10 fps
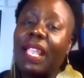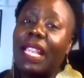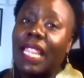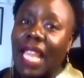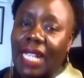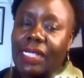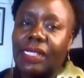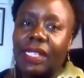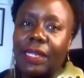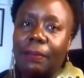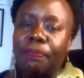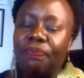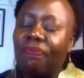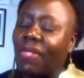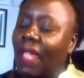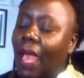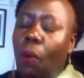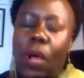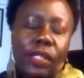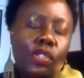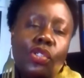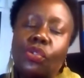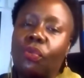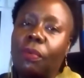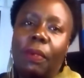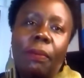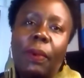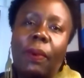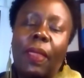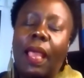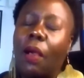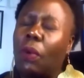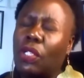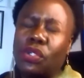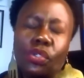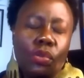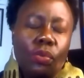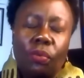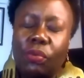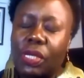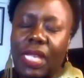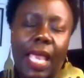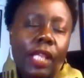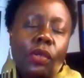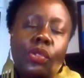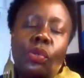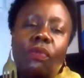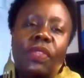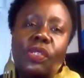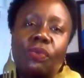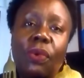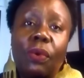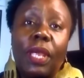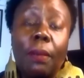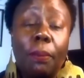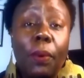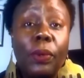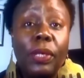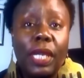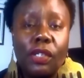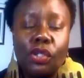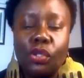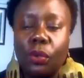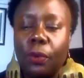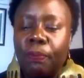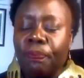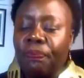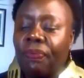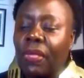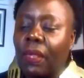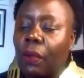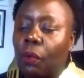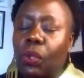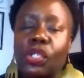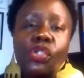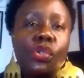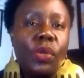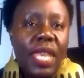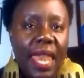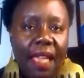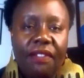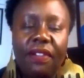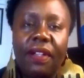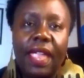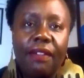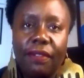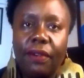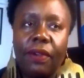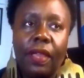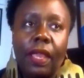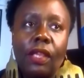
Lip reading: Lastly, I want you to remember, I want you to take note of this very important issue. We should never ever